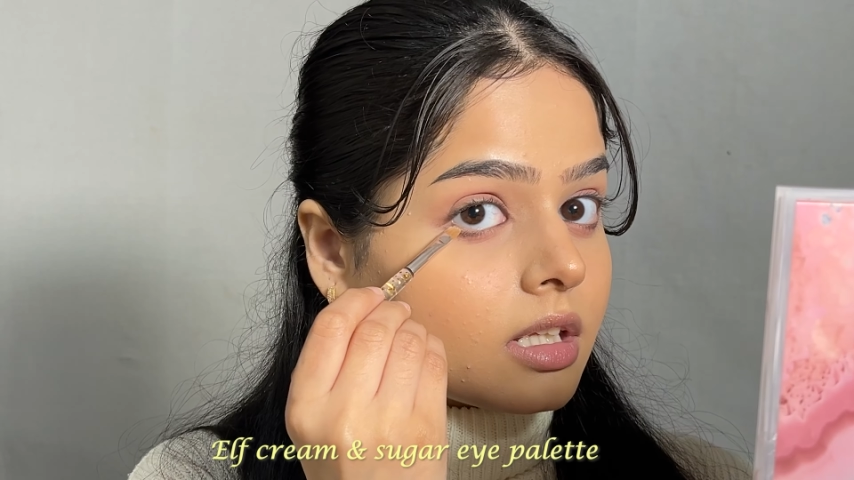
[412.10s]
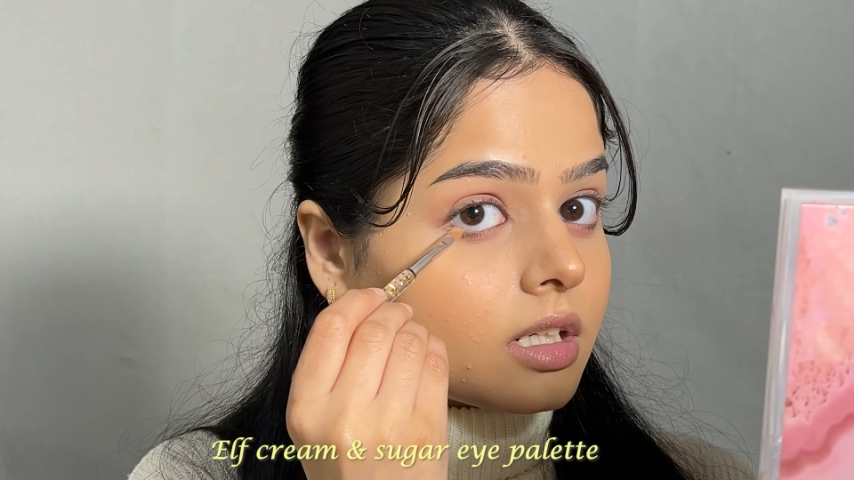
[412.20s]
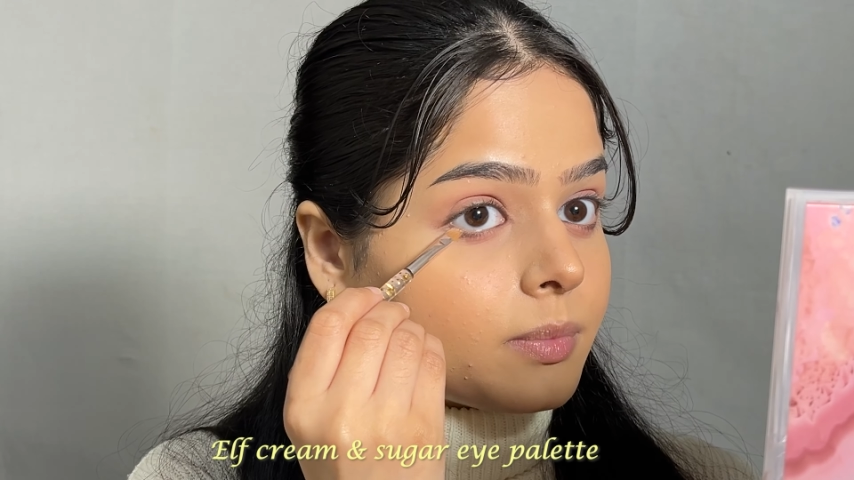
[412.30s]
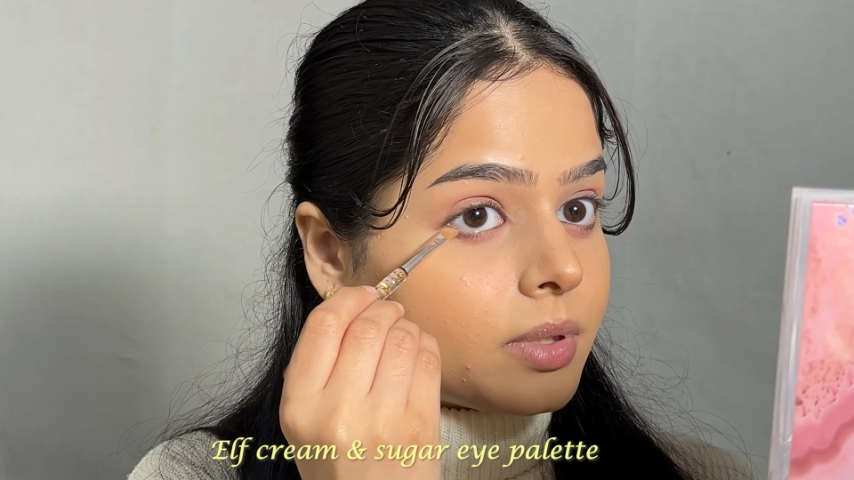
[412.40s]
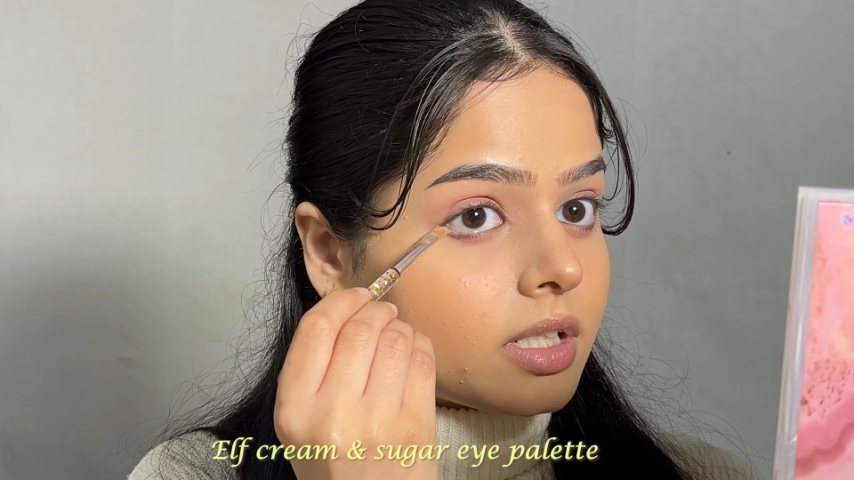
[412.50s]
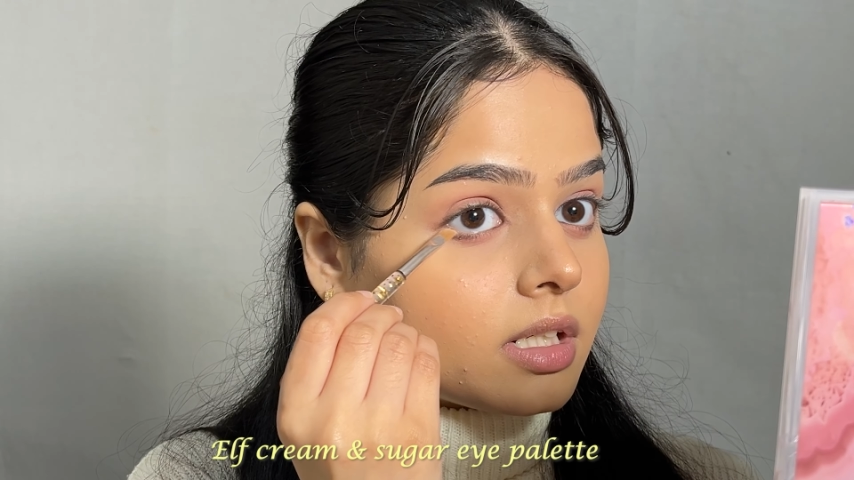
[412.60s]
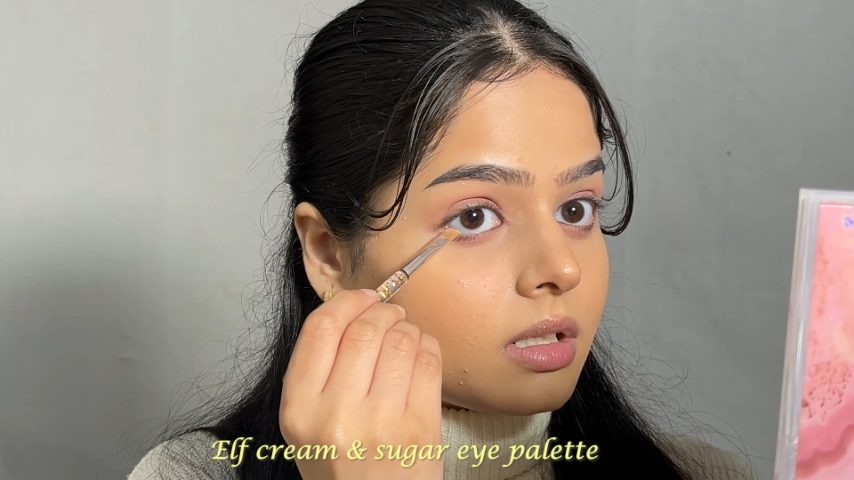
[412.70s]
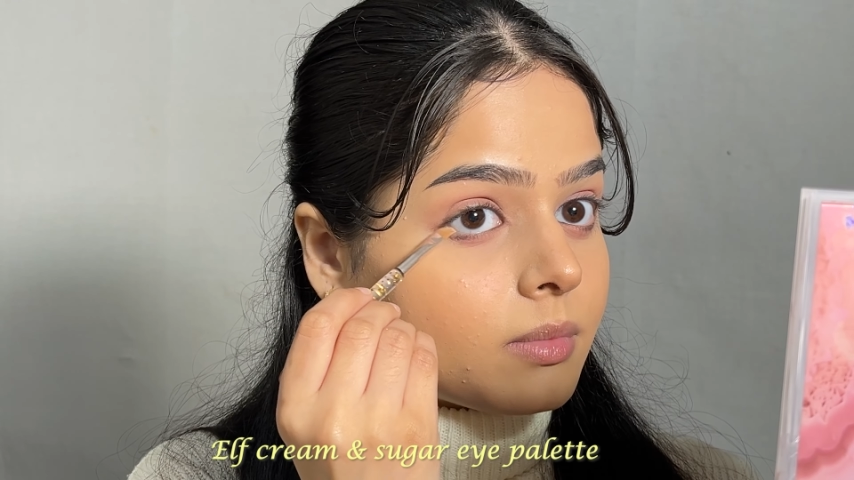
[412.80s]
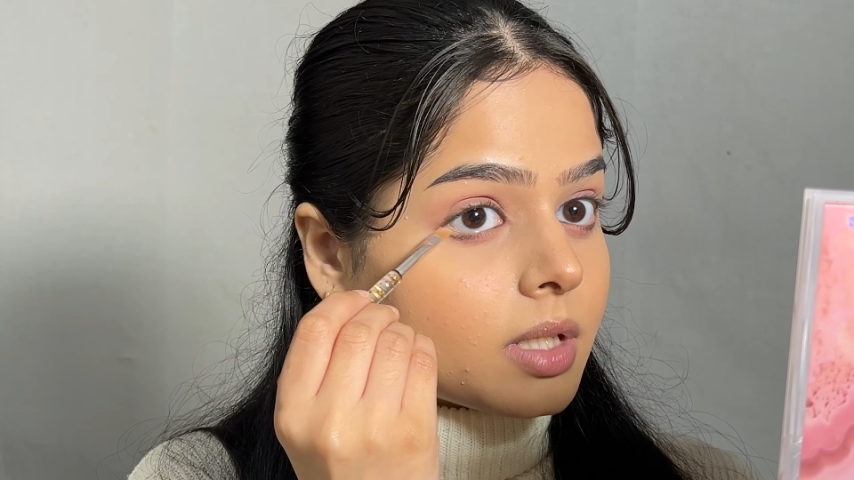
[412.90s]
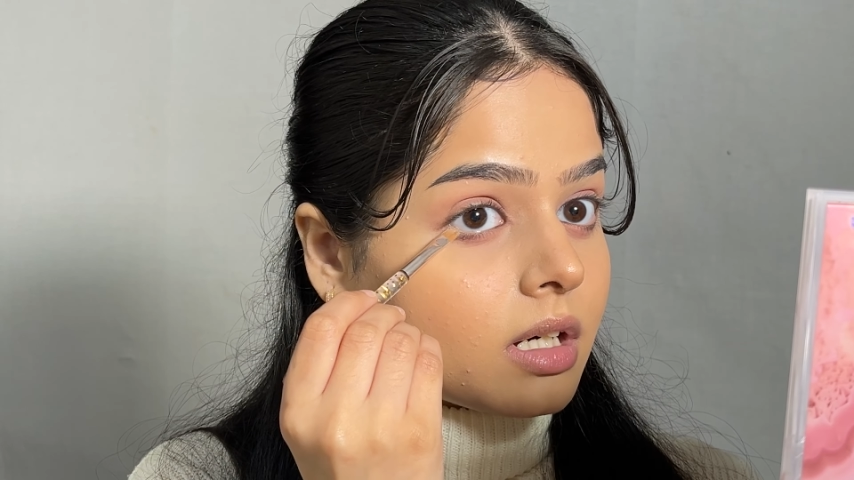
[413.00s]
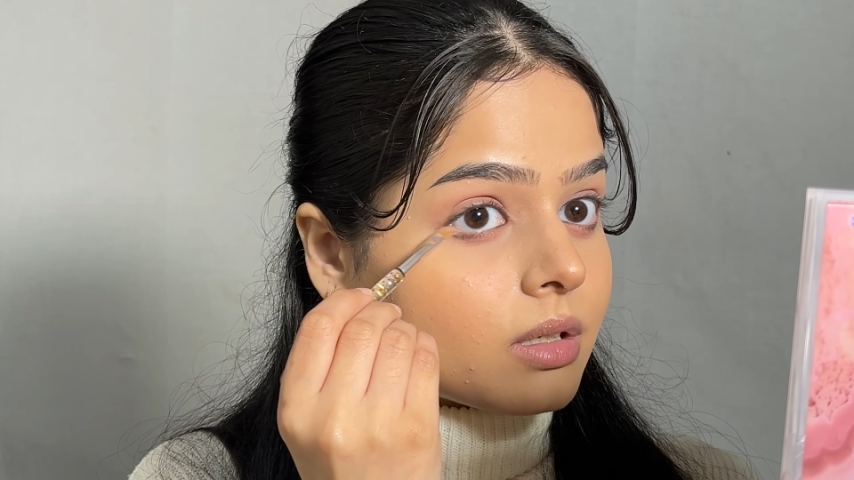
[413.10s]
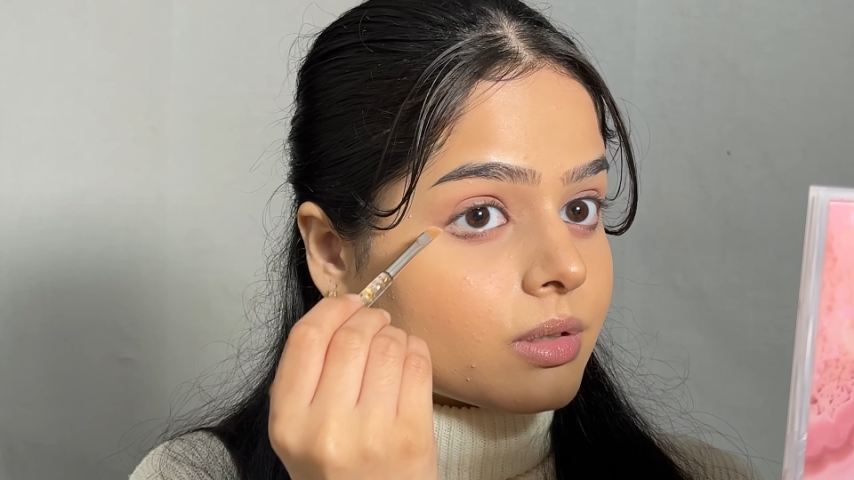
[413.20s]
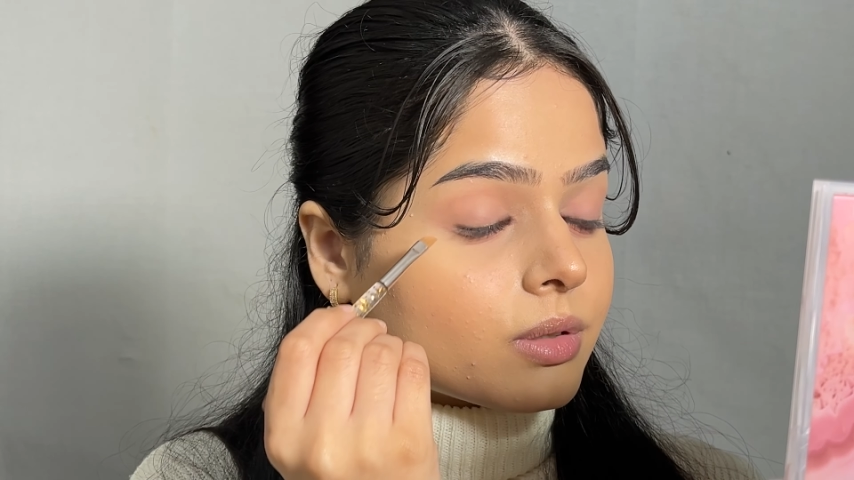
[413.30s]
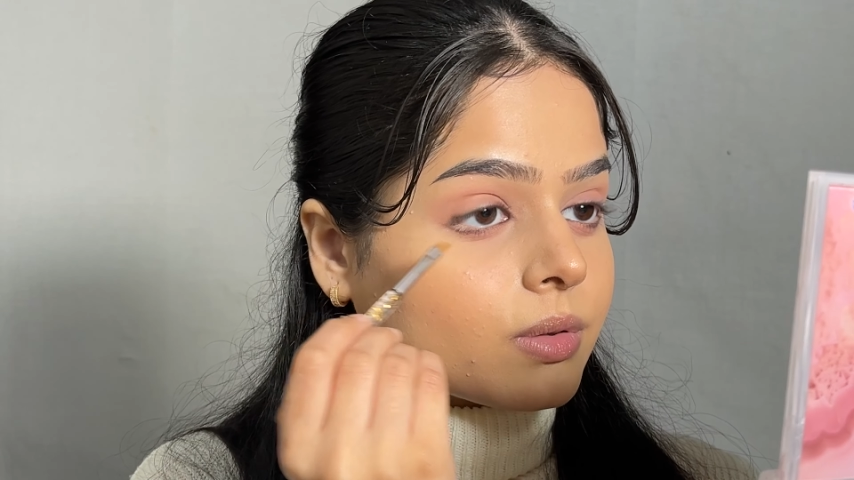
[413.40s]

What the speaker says: going to put it on my outer